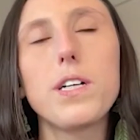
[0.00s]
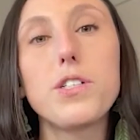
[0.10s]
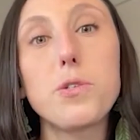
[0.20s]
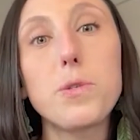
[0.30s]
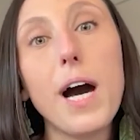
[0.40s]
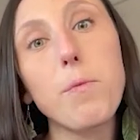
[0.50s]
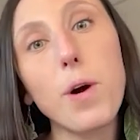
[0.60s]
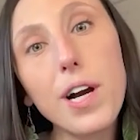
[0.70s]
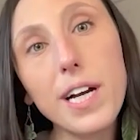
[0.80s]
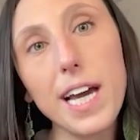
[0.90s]
do that
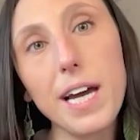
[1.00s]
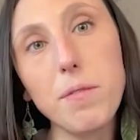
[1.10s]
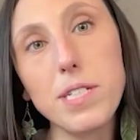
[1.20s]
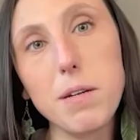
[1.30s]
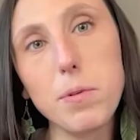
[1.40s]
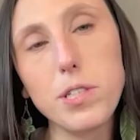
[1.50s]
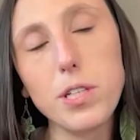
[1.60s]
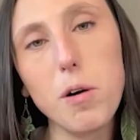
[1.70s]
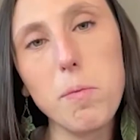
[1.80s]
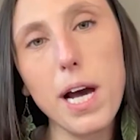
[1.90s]
work, and was able to
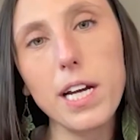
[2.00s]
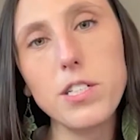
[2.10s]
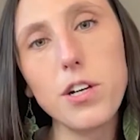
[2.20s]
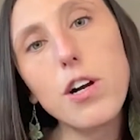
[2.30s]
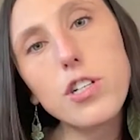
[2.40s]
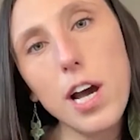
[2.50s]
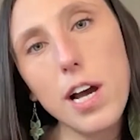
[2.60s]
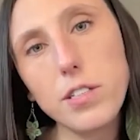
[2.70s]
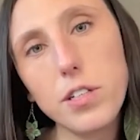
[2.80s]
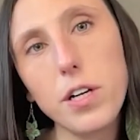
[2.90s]
go back into her
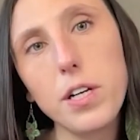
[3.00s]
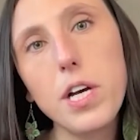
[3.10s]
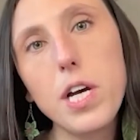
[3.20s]
childhood